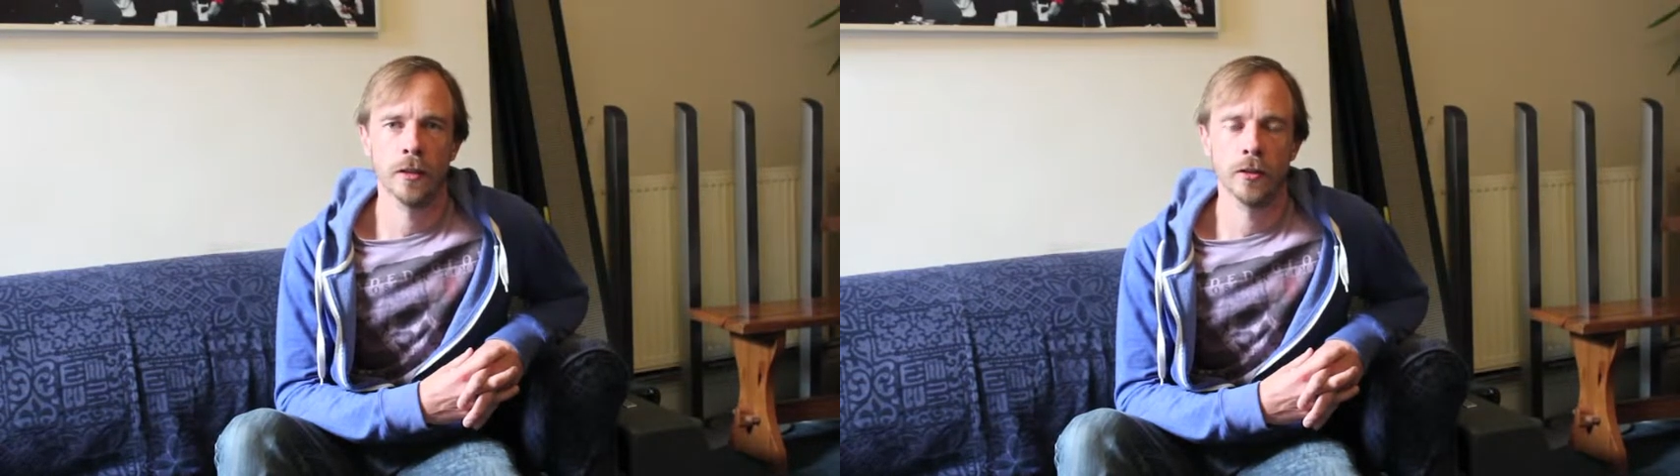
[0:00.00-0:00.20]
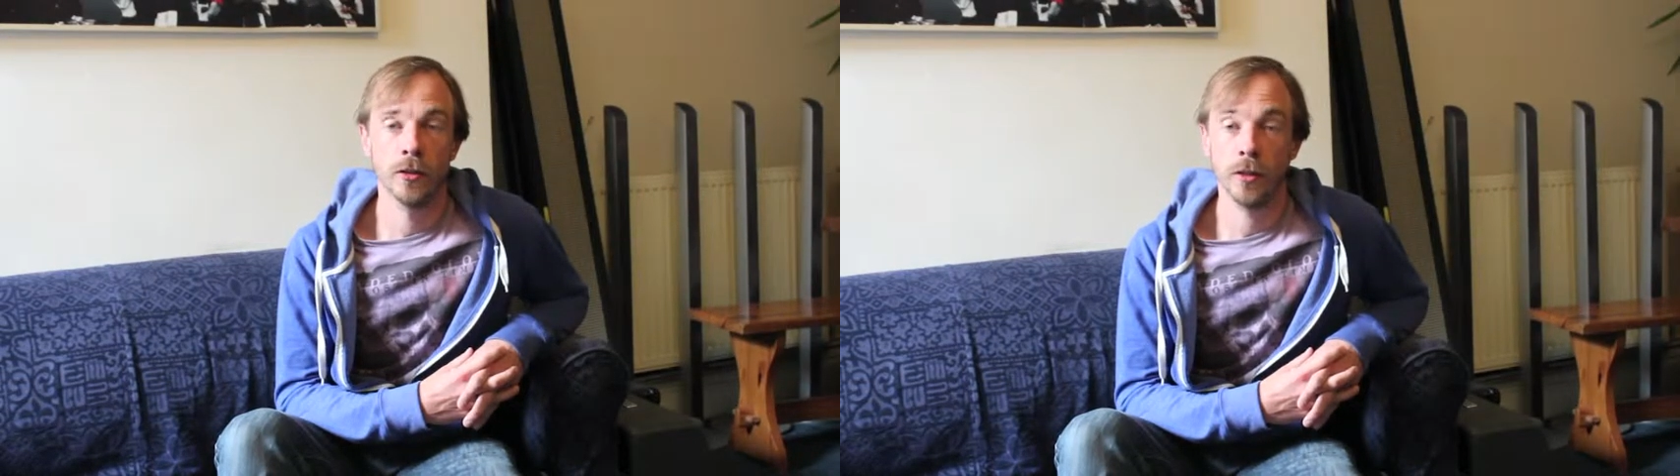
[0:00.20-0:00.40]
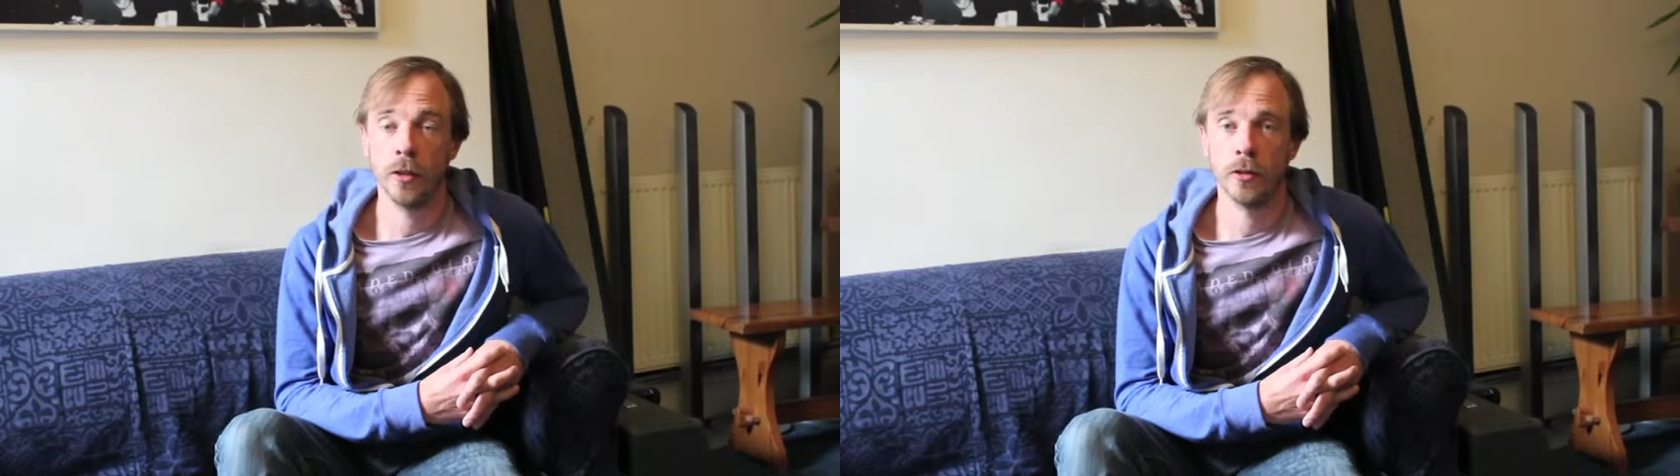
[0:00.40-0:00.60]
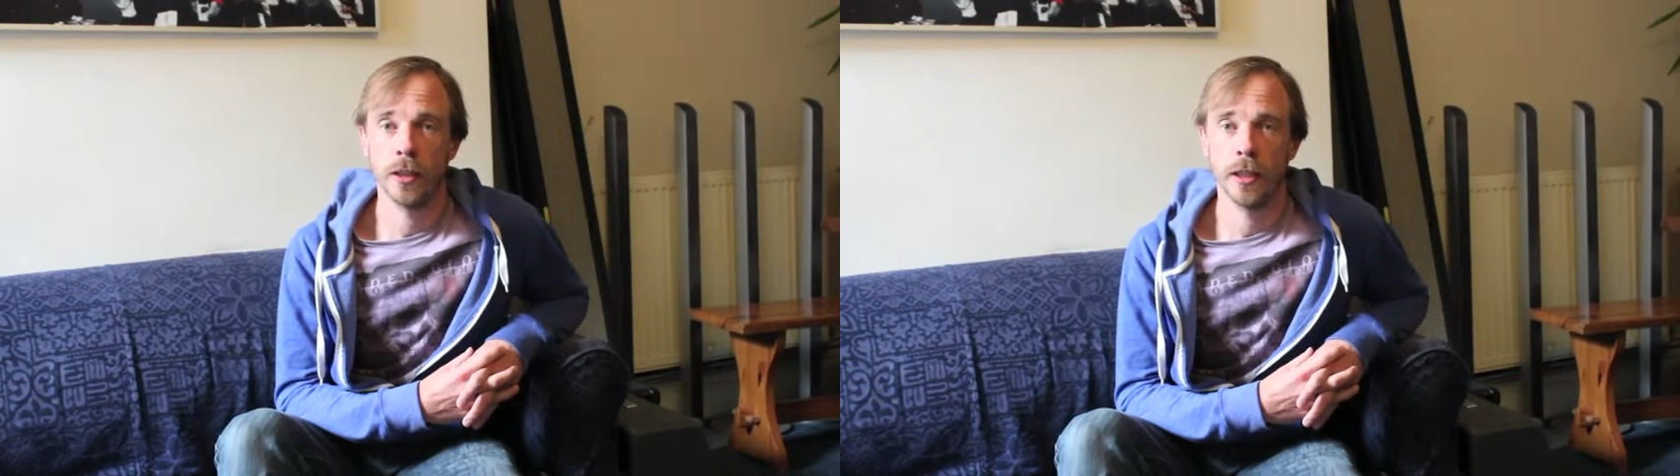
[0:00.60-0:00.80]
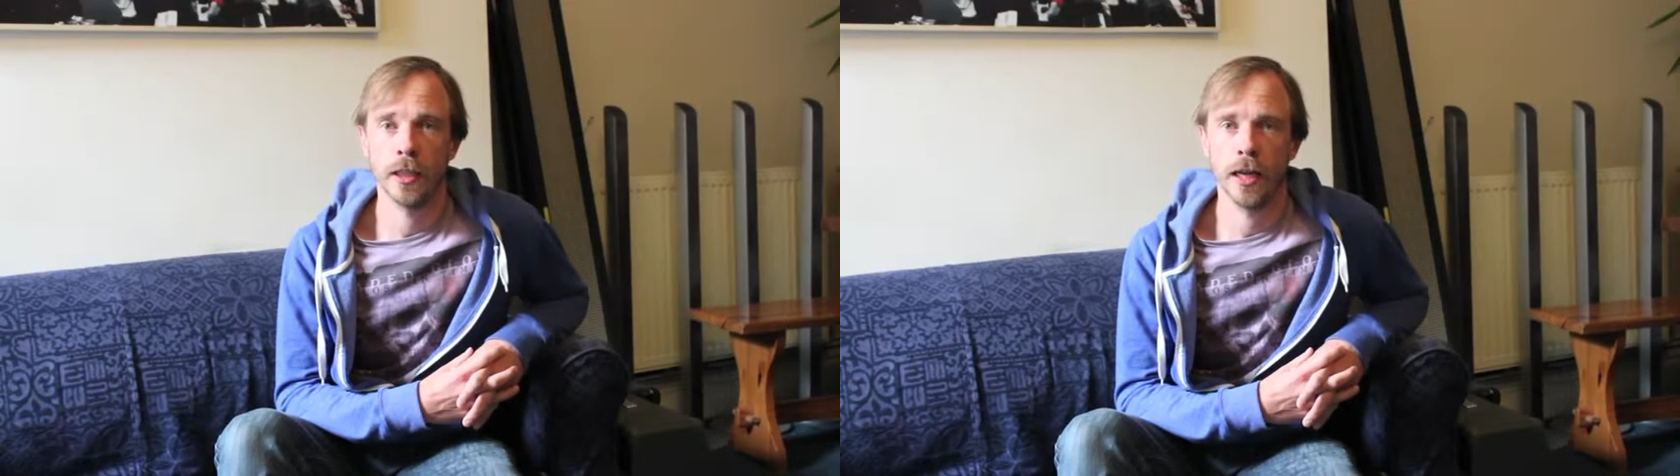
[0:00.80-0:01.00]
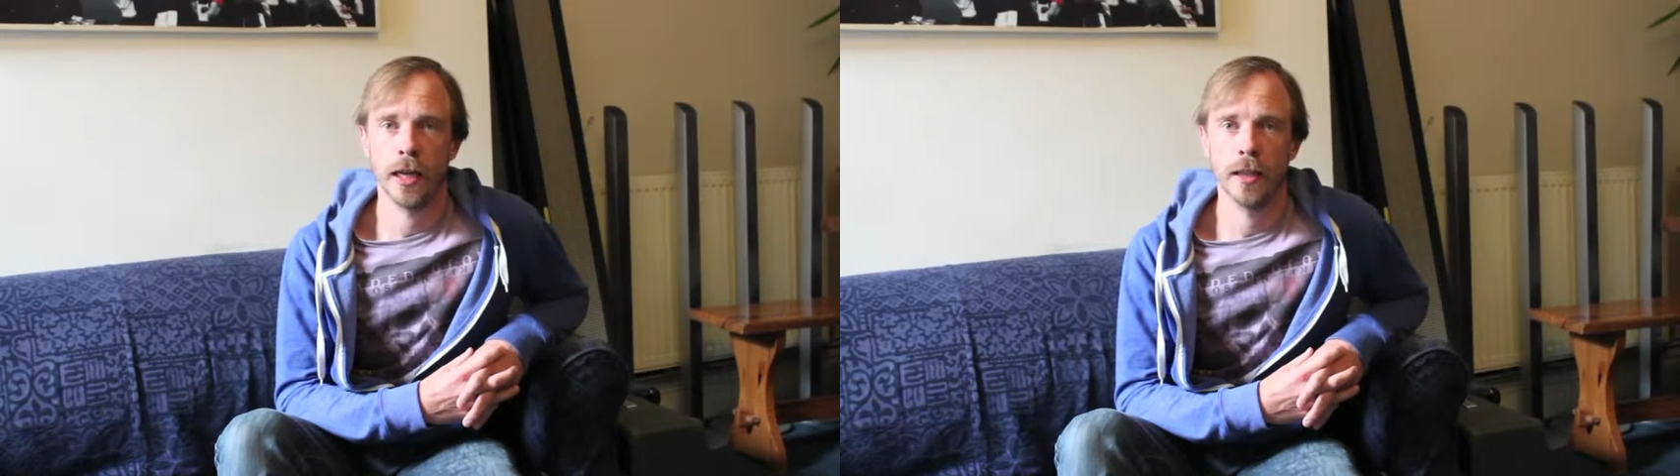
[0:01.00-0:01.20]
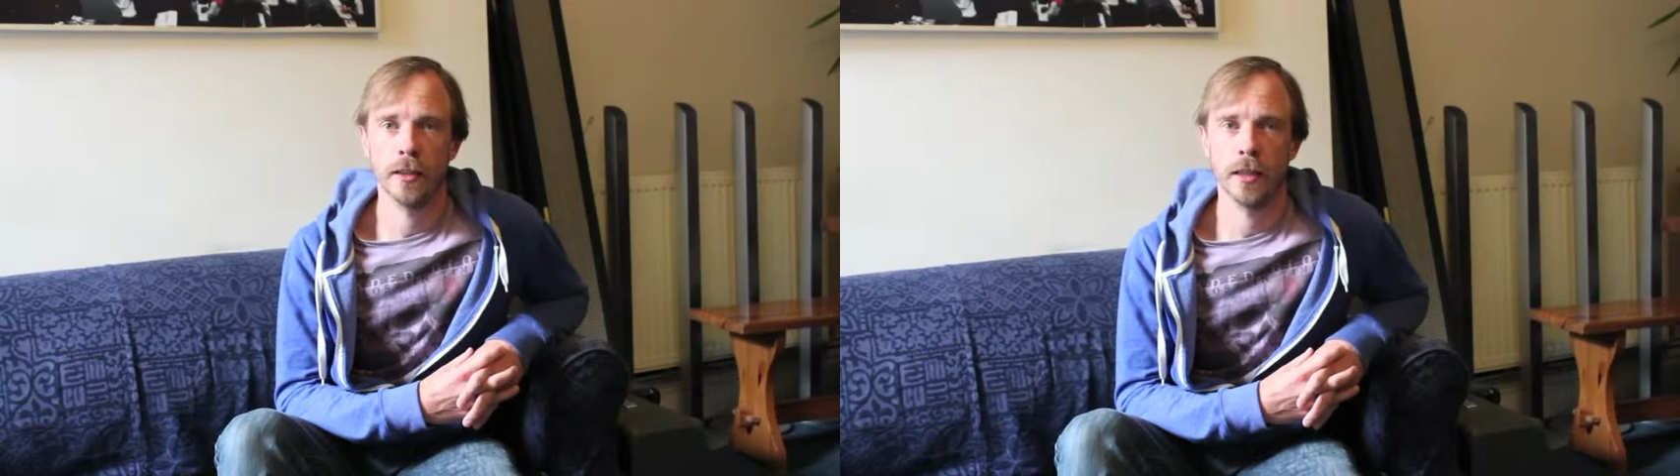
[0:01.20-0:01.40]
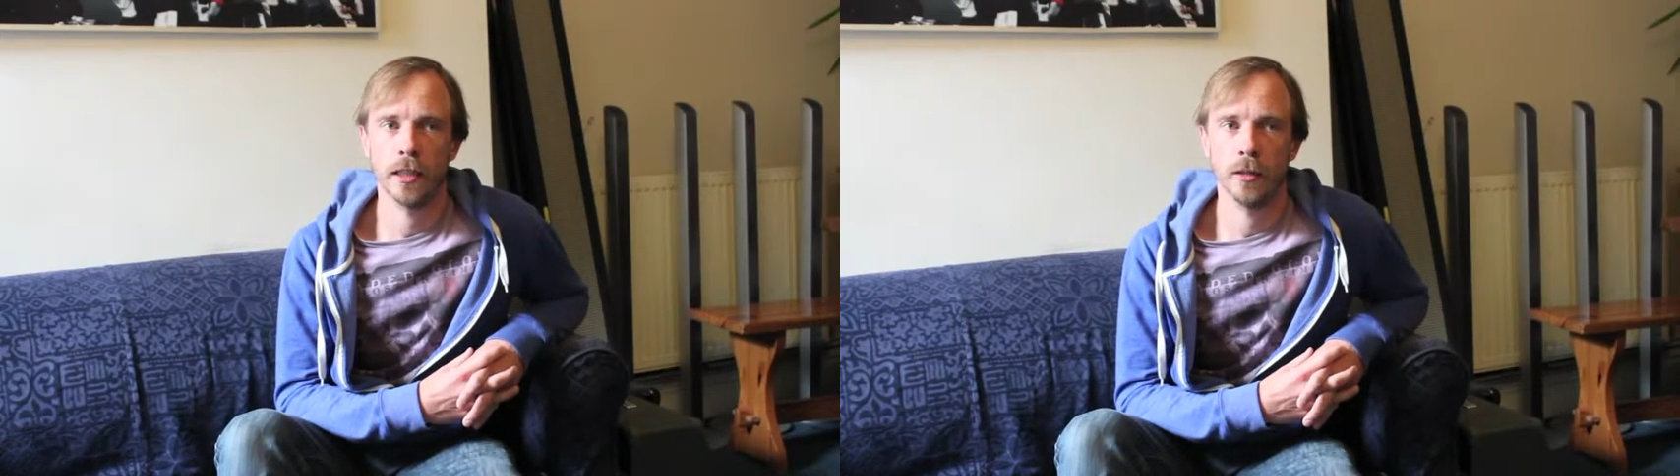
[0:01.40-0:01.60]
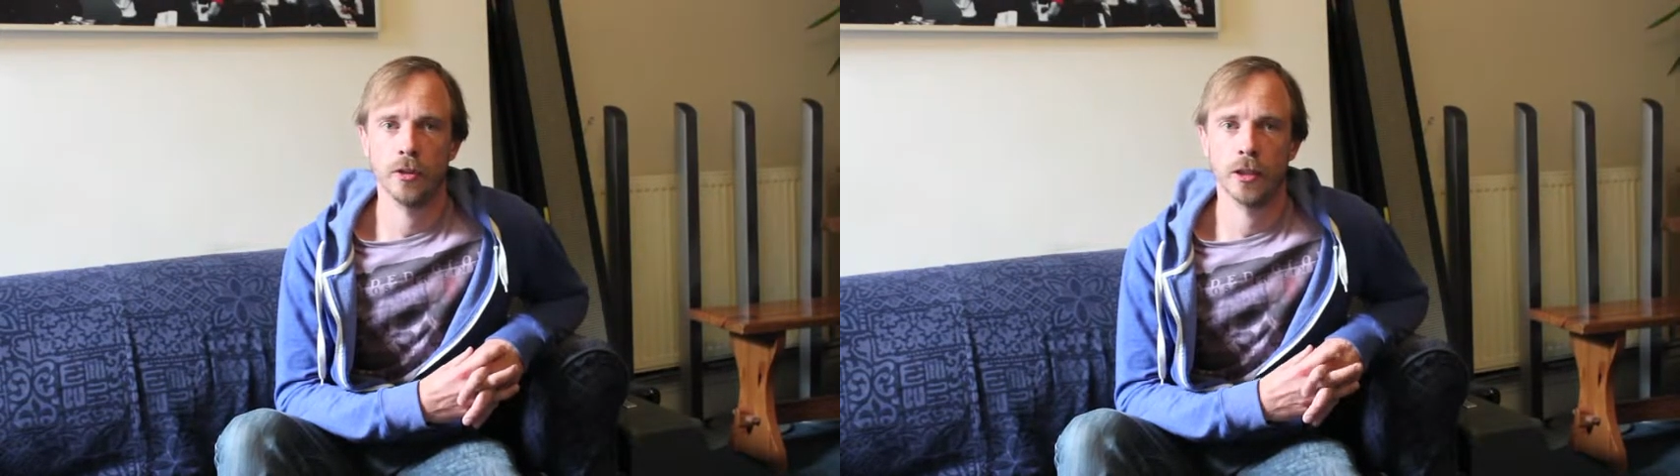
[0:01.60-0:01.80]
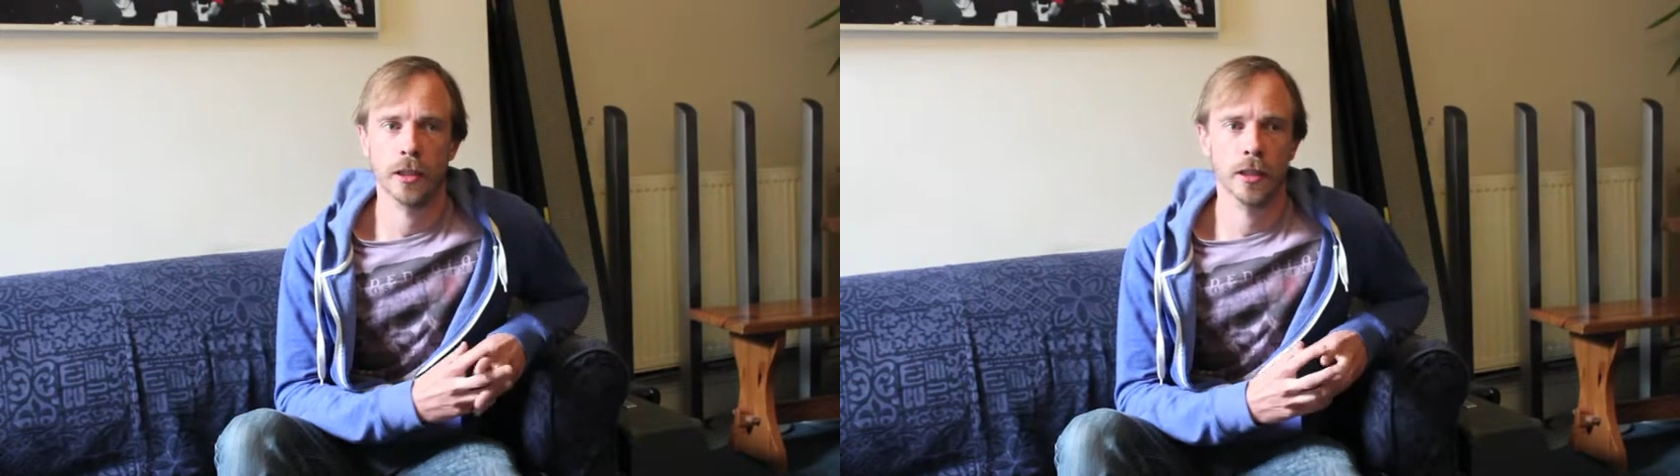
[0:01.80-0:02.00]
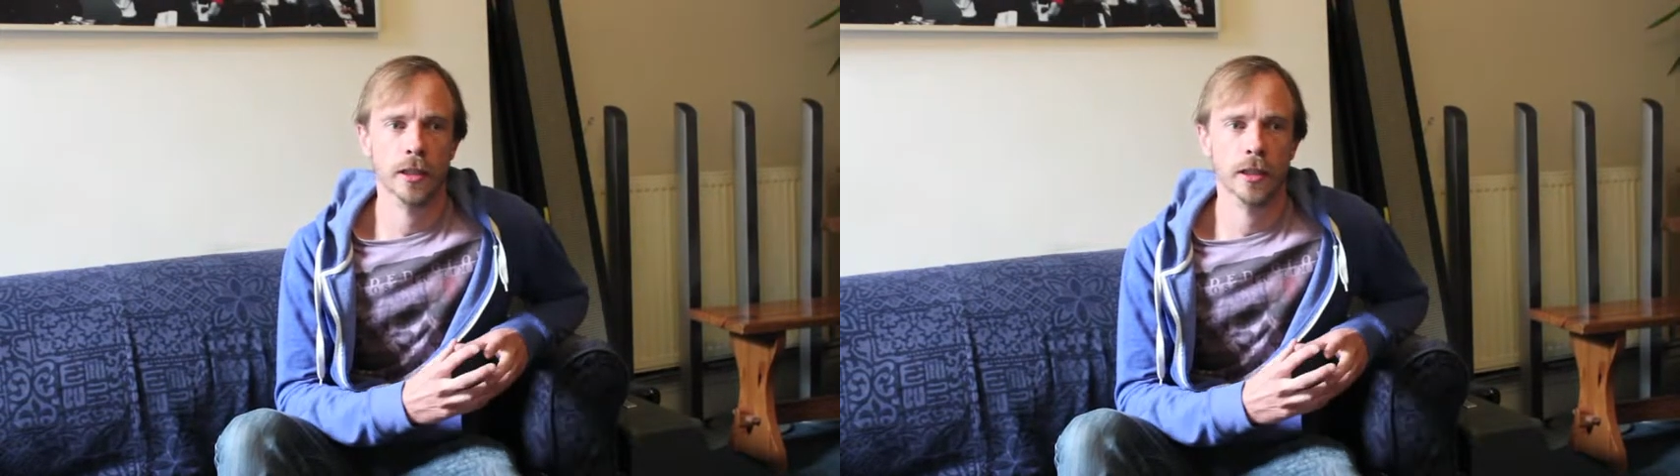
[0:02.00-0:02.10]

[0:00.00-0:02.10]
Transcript: studios in there, and the idea was to